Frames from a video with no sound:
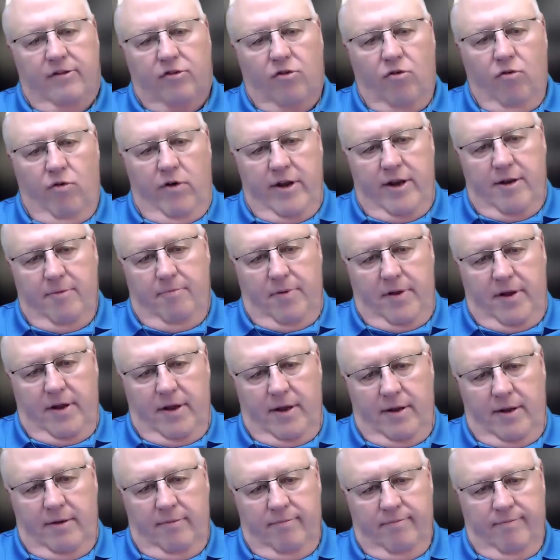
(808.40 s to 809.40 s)
it's going to
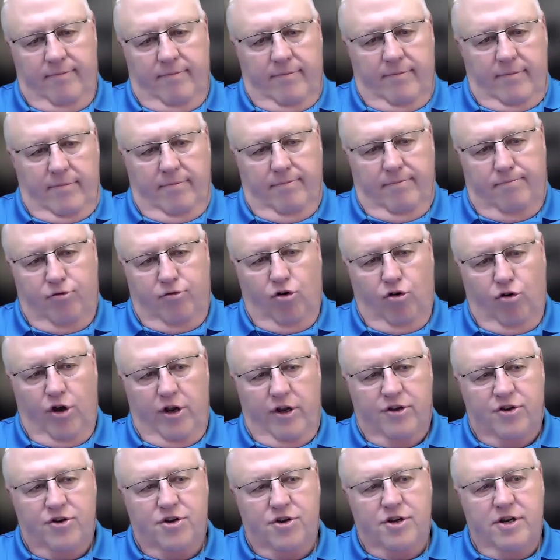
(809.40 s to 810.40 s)
be
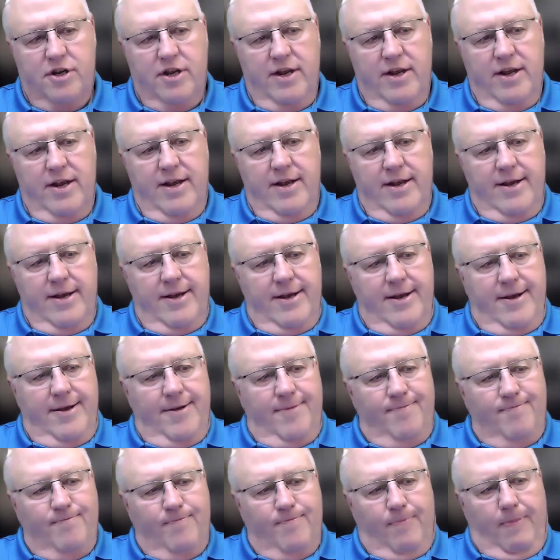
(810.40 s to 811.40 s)
pushed.
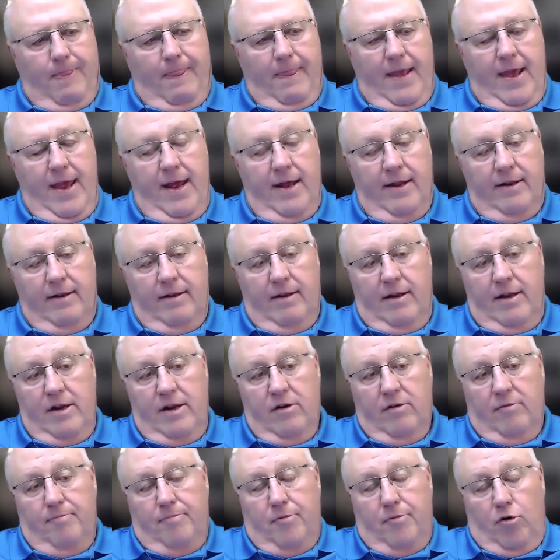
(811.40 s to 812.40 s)
And,
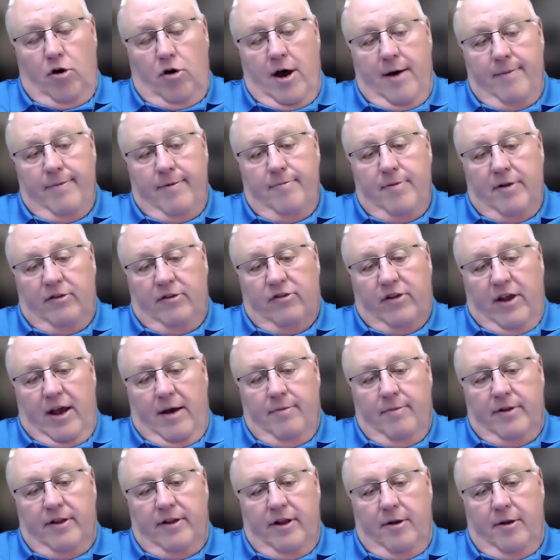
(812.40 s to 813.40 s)
Mohammed bin
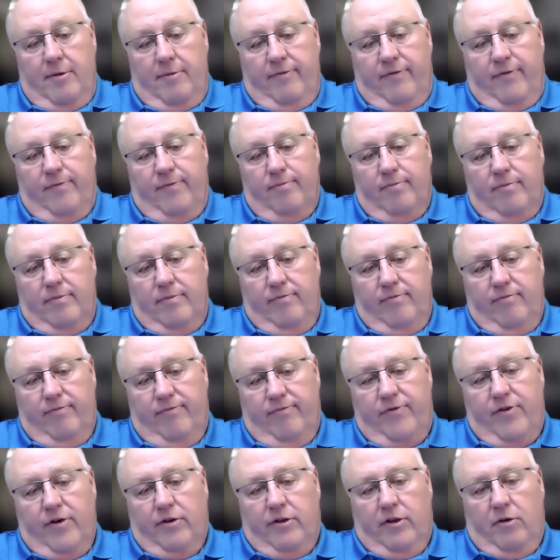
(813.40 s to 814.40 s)
Salman did a
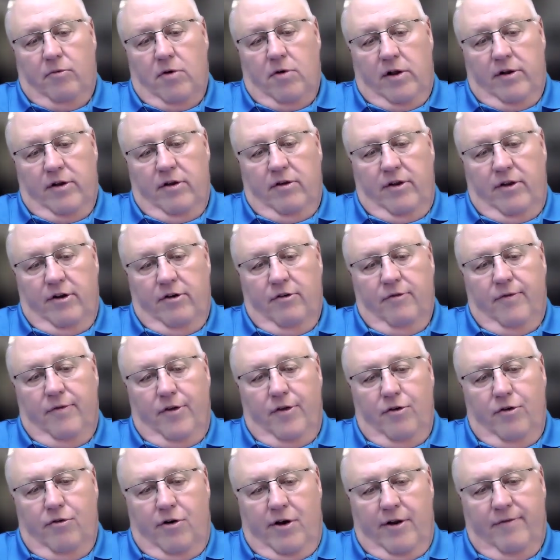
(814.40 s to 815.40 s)
fairly well-known
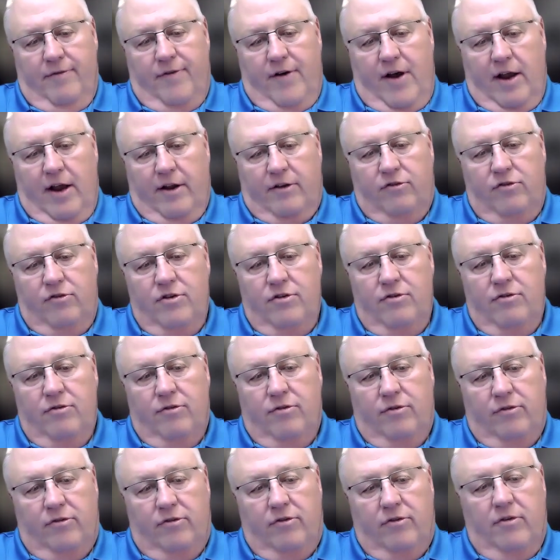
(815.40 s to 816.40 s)
interview on Fox
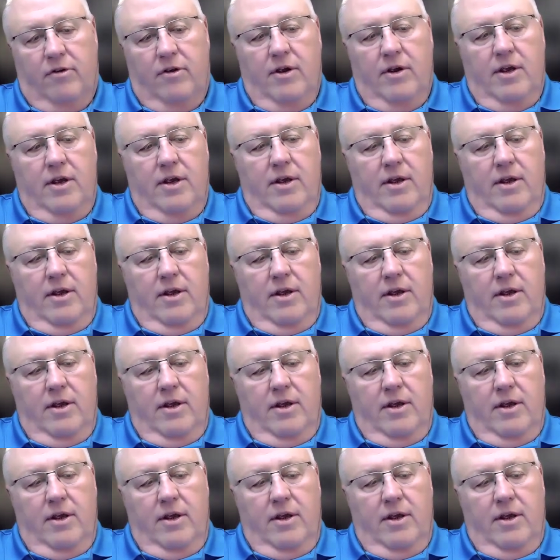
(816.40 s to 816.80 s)
News